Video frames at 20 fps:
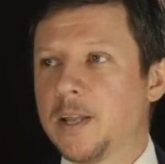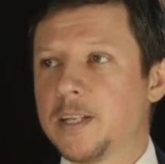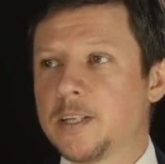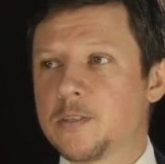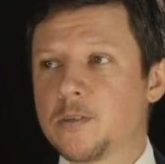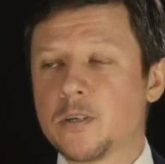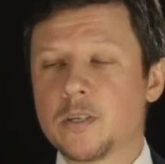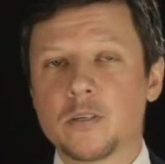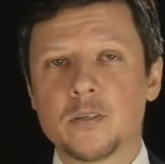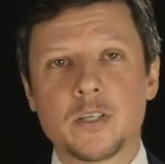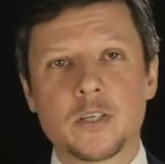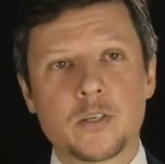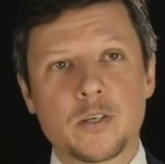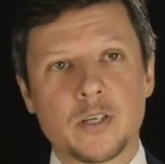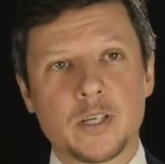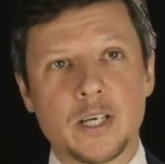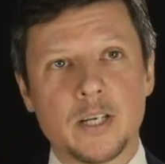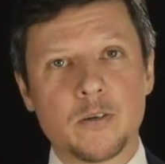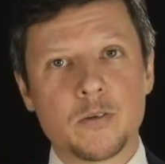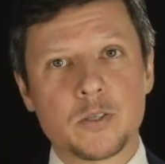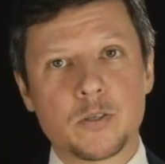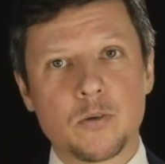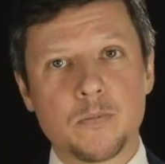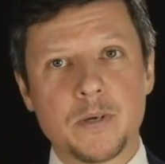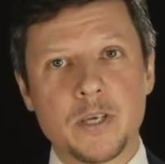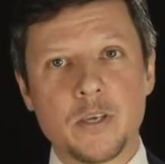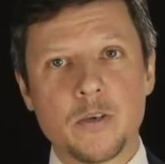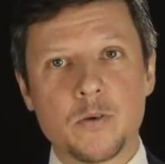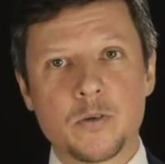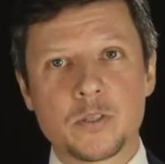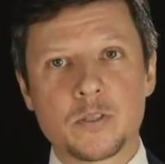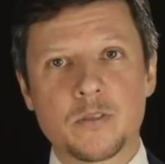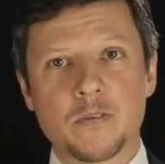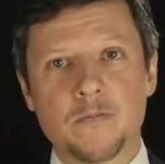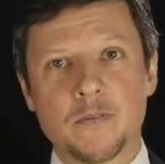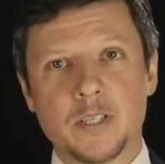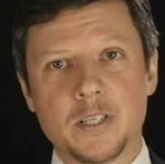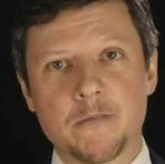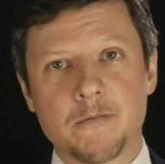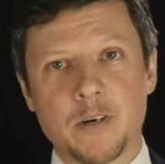The third conditional can also be used
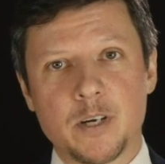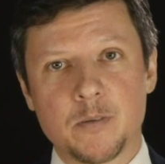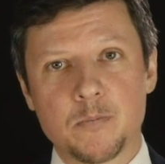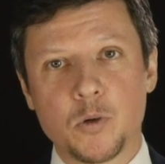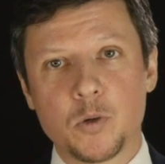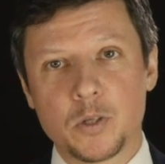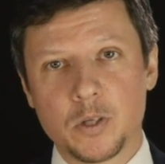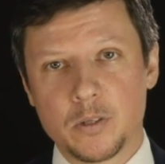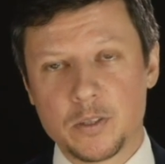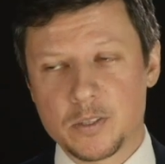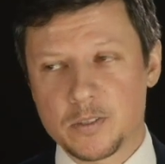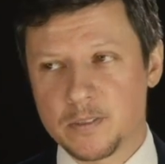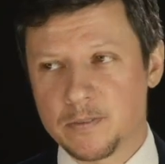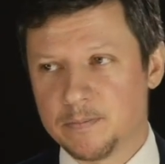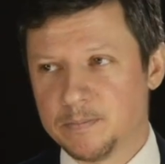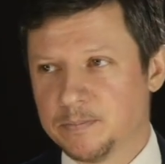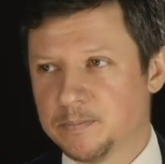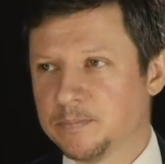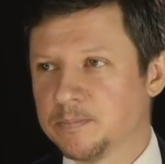with different modals.